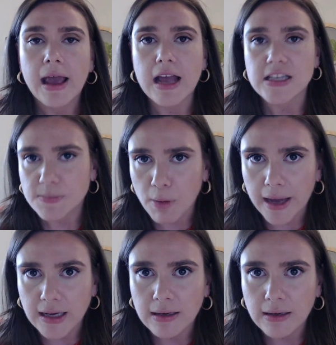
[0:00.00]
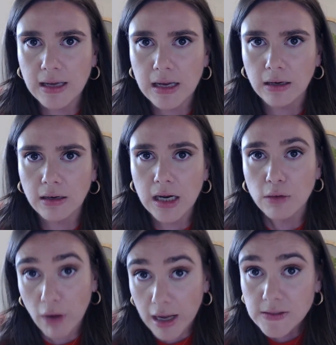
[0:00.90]
and spike in
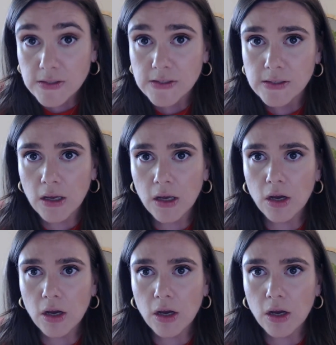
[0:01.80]
rents.